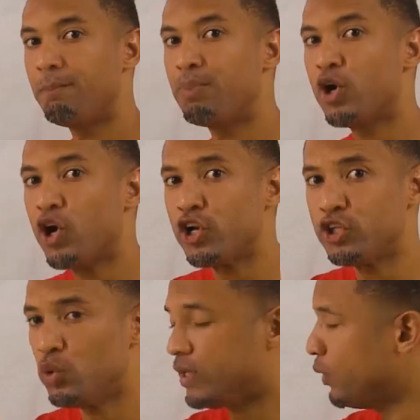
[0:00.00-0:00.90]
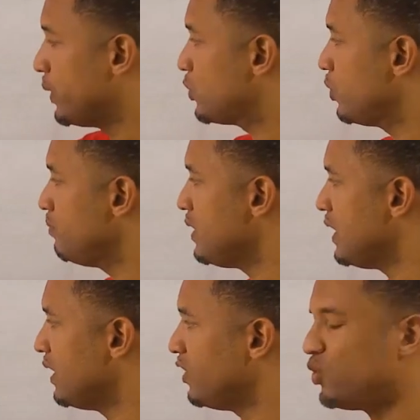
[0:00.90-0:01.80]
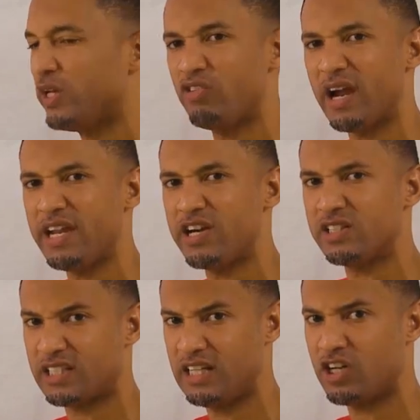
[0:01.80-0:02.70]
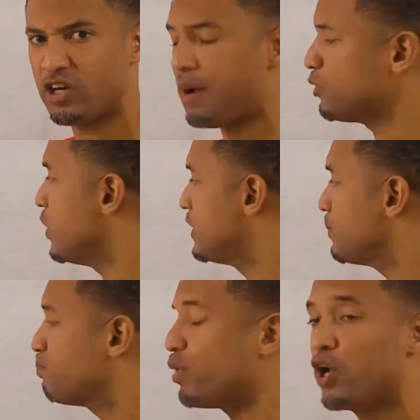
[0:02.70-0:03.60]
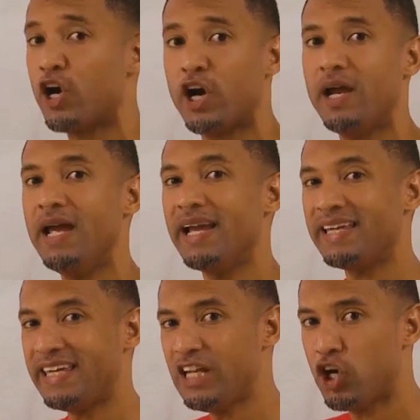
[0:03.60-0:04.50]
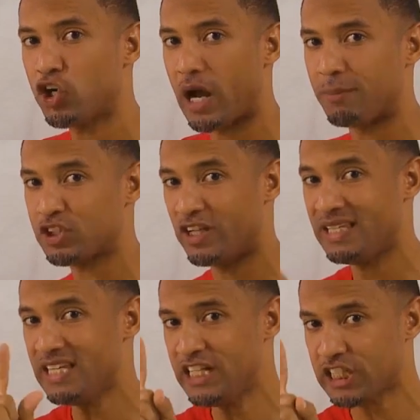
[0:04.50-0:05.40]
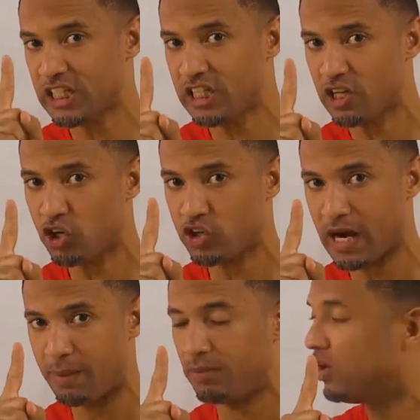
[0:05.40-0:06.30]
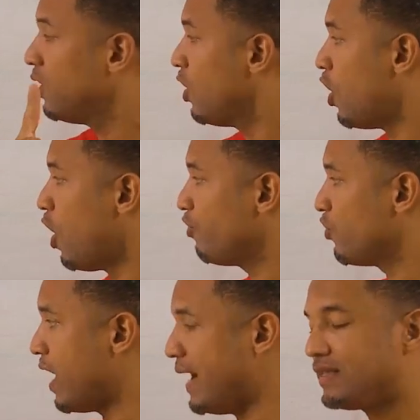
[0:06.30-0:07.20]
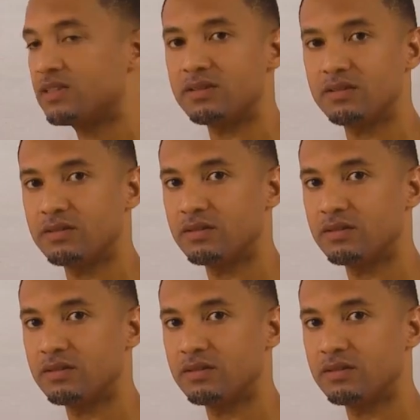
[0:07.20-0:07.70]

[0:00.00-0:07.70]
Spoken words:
per unit, which would mean the unit right here is kilogram, so it's per kilogram. So each kilogram of rice,